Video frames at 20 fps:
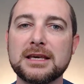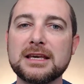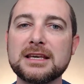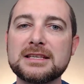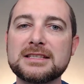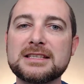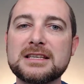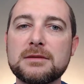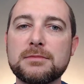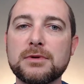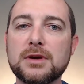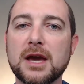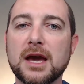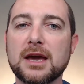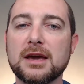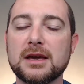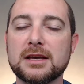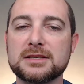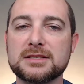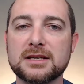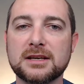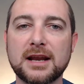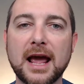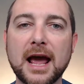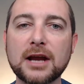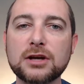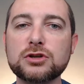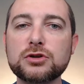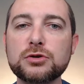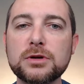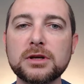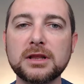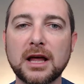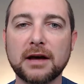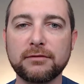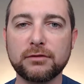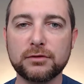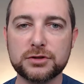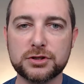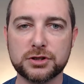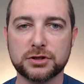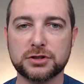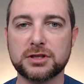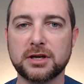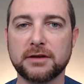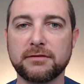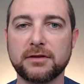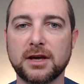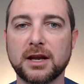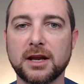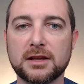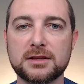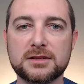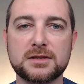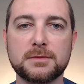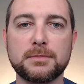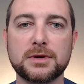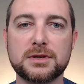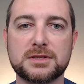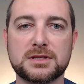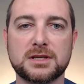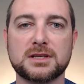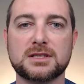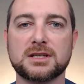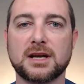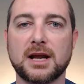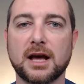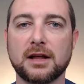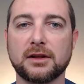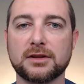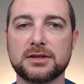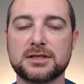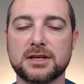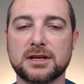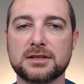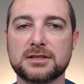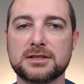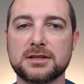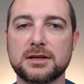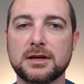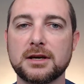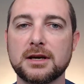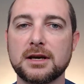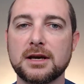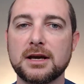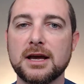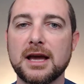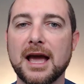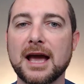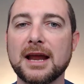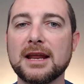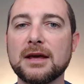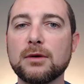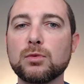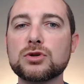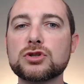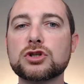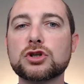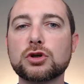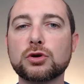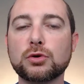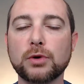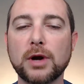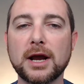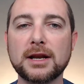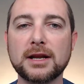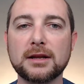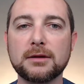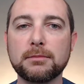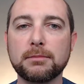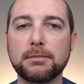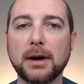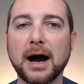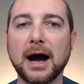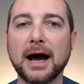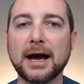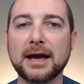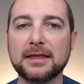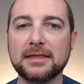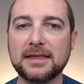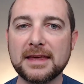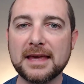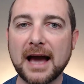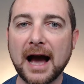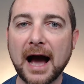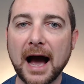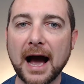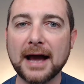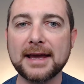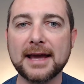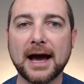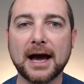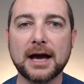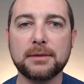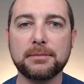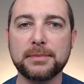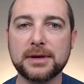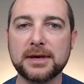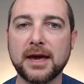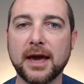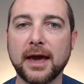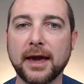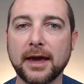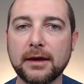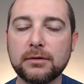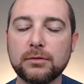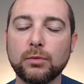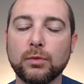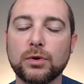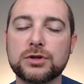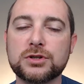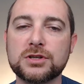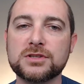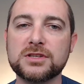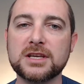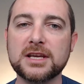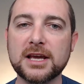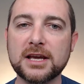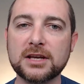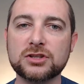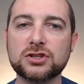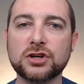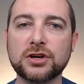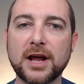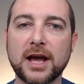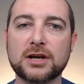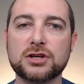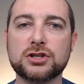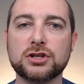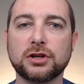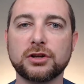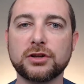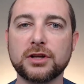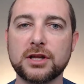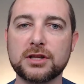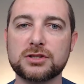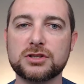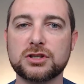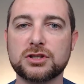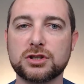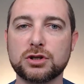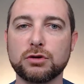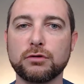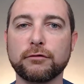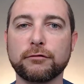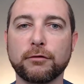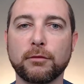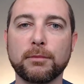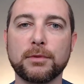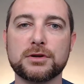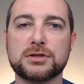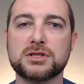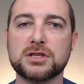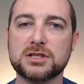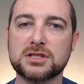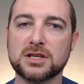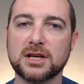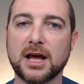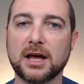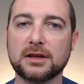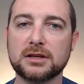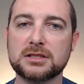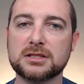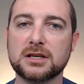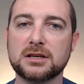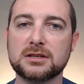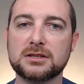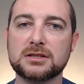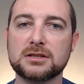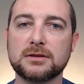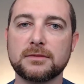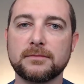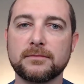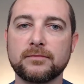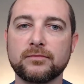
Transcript: ECBA is an entry-level certificate into business analysis, and it was created by the IIBA, which is the International Institute for Business Analysis.